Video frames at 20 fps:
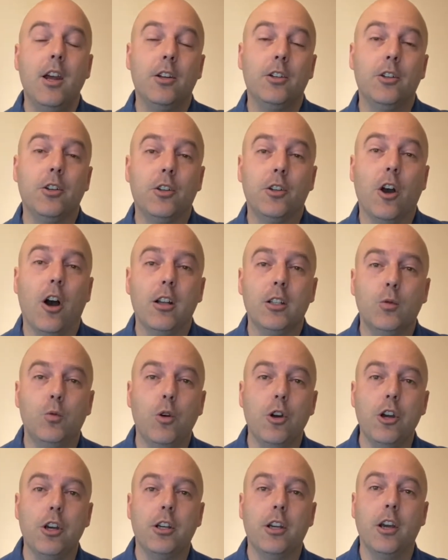Do God's
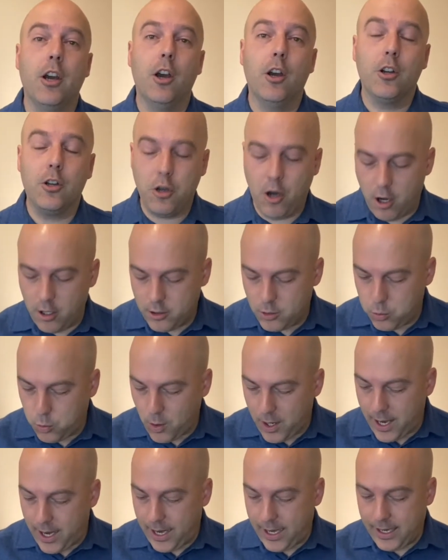work, God's
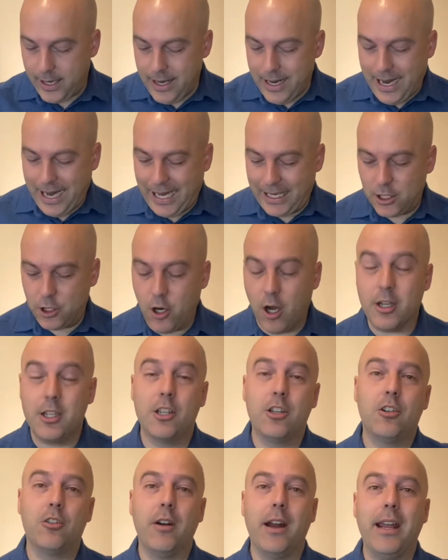way, in God's
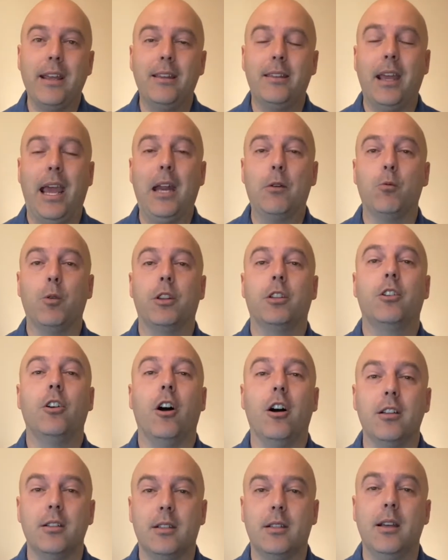strength, and with
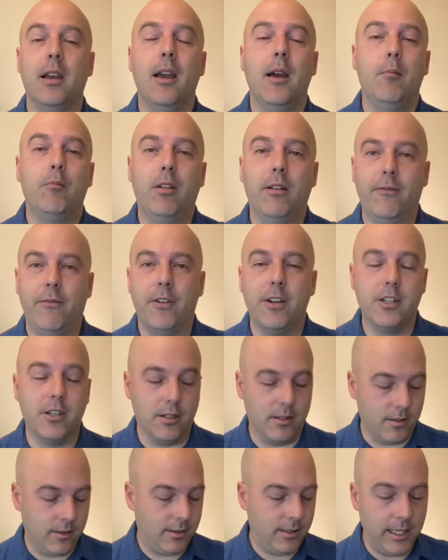God's
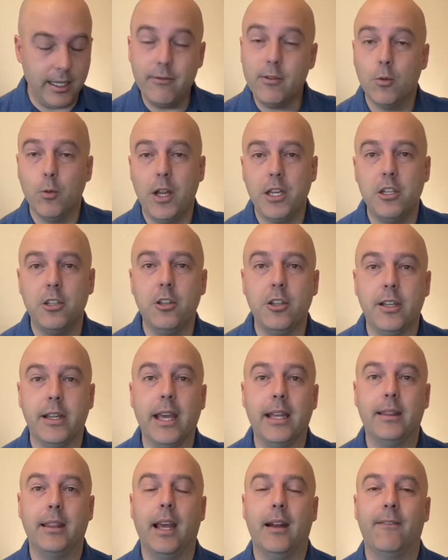provision. Stephen, where did you
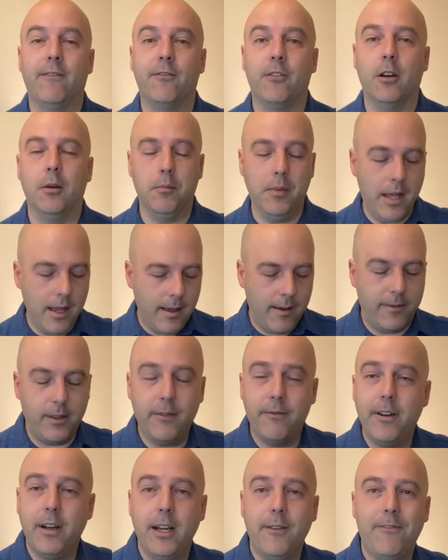get that from? The
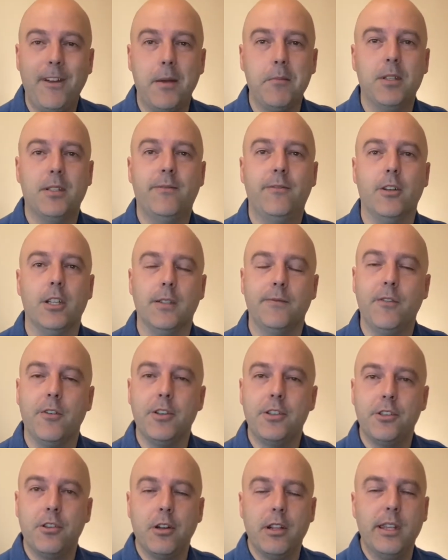very famous verse,
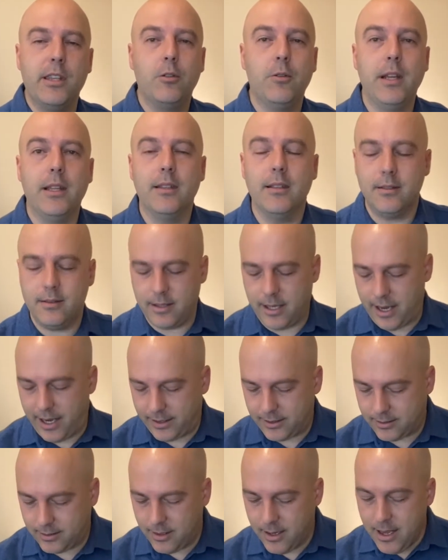verse 33 in this
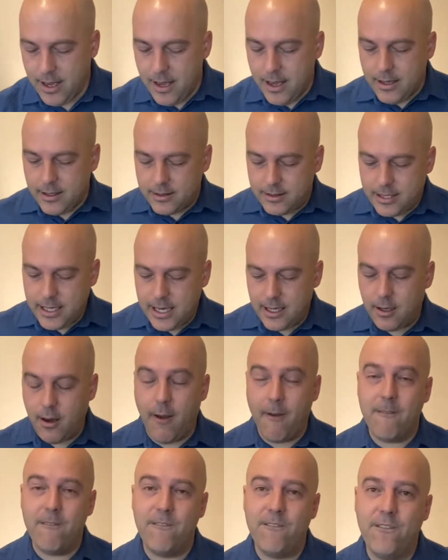text. Seek
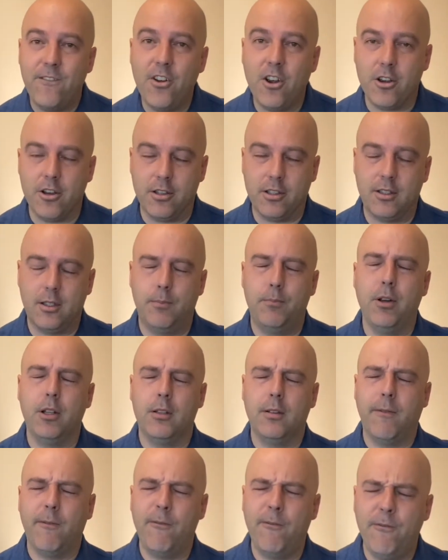first, put
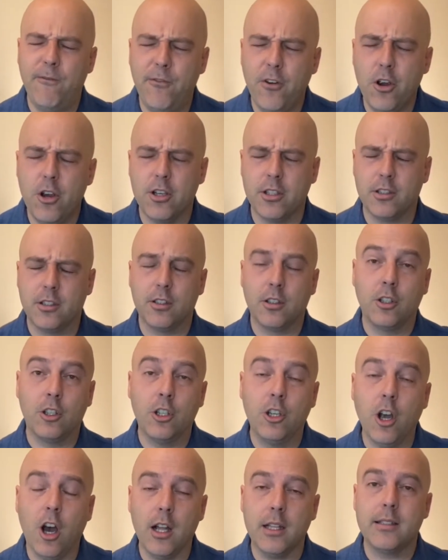first
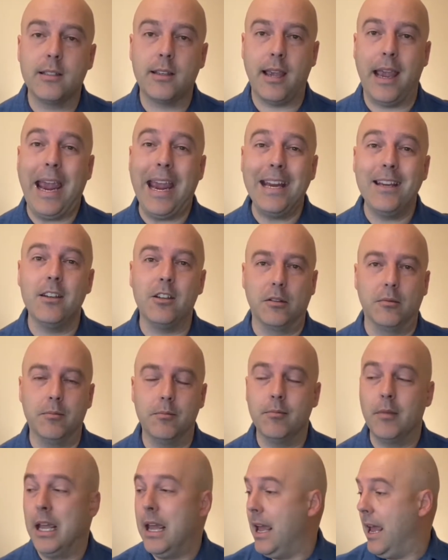God's
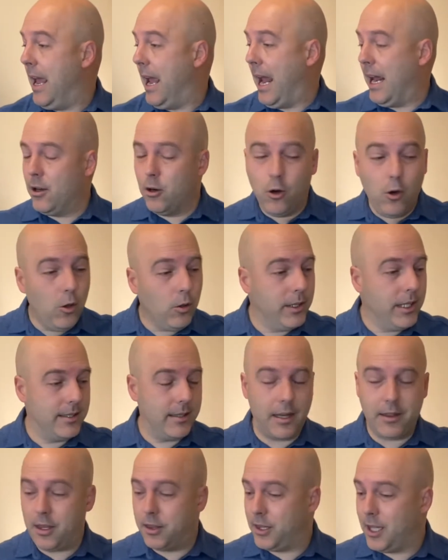kingdom and all these
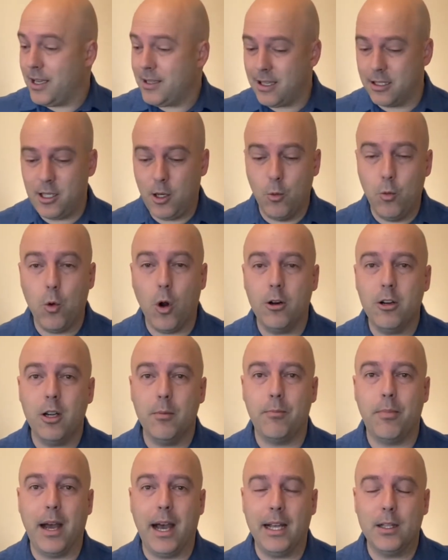other things that you worry
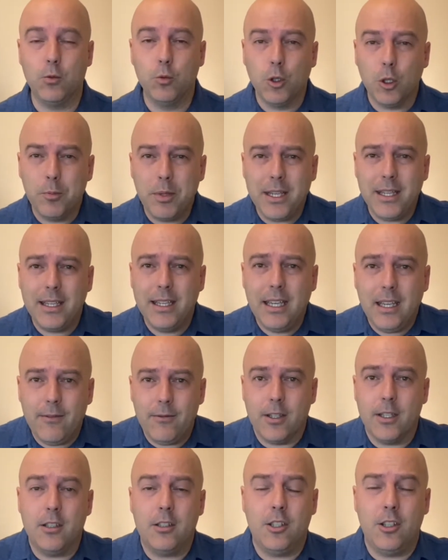about will be
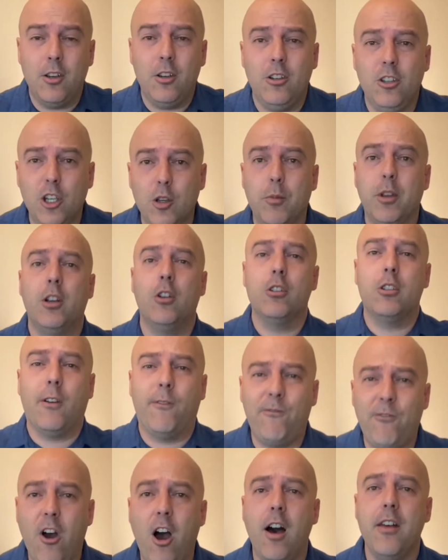given to you because your
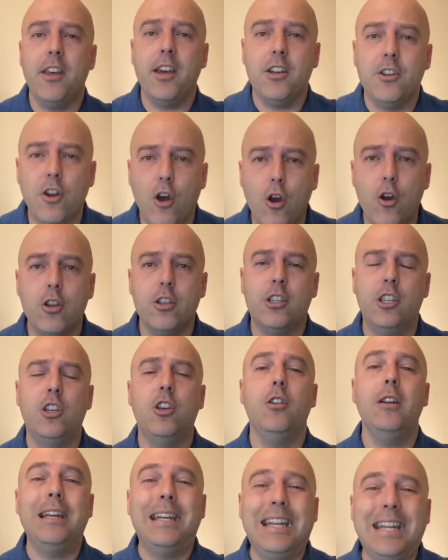Father knows
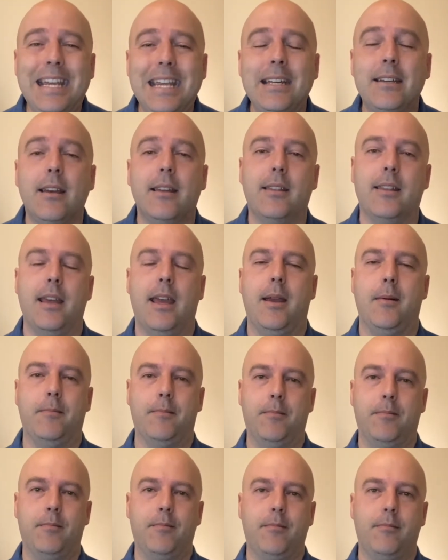you need
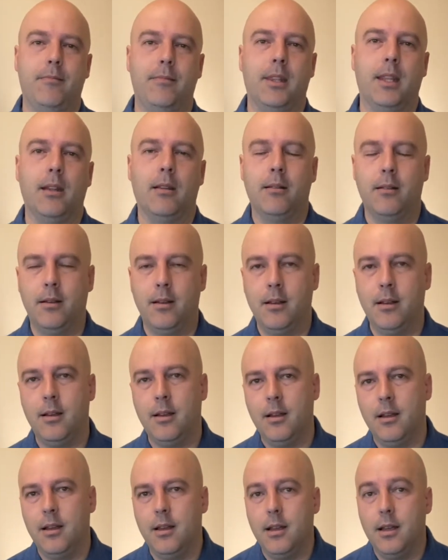them.
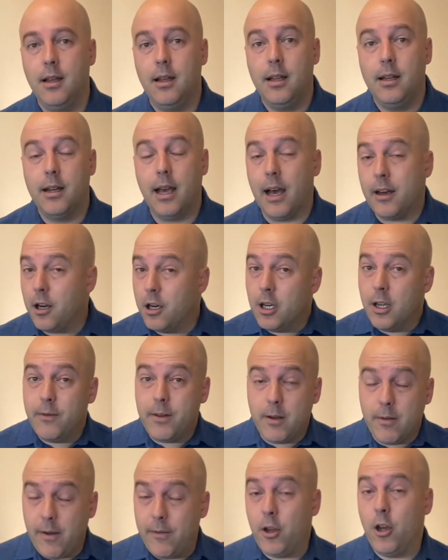Now, I don't know if
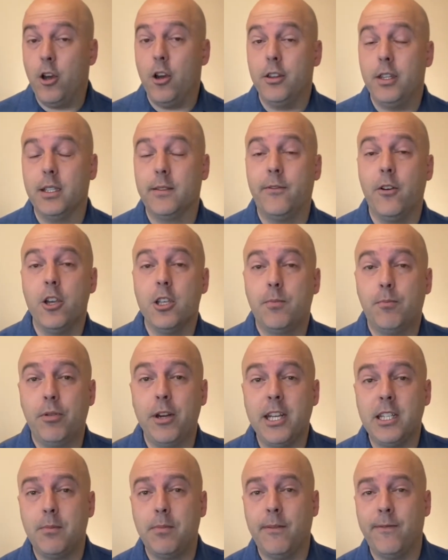you've ever heard this verse
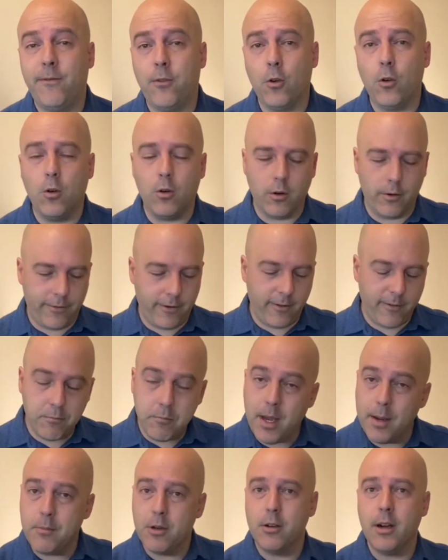preached before, if you've
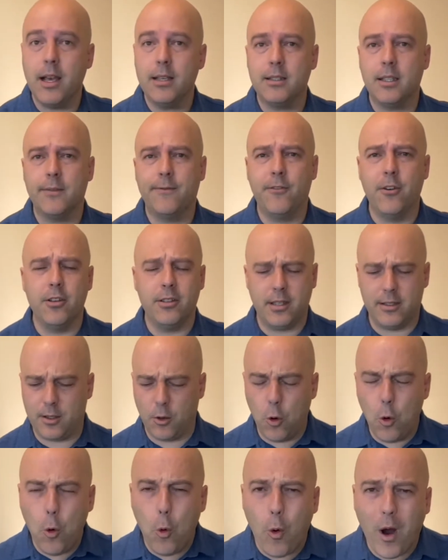memorized this verse, it's
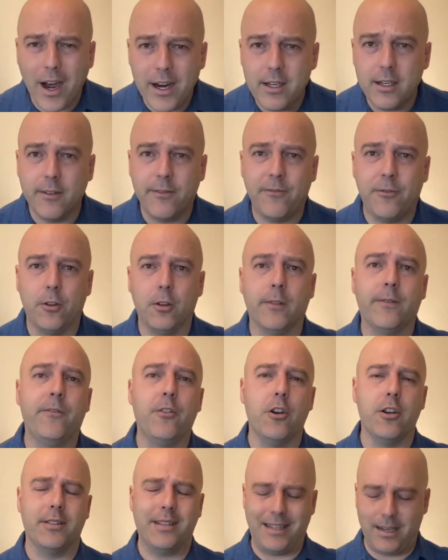a wonderful
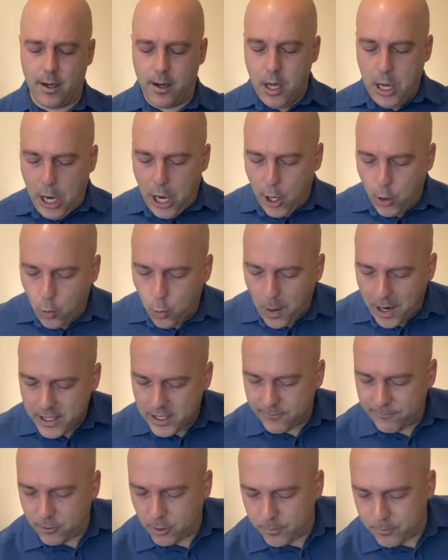verse and a, a
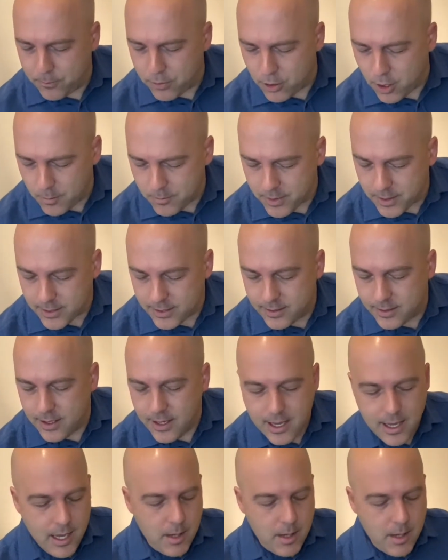wonderful promise.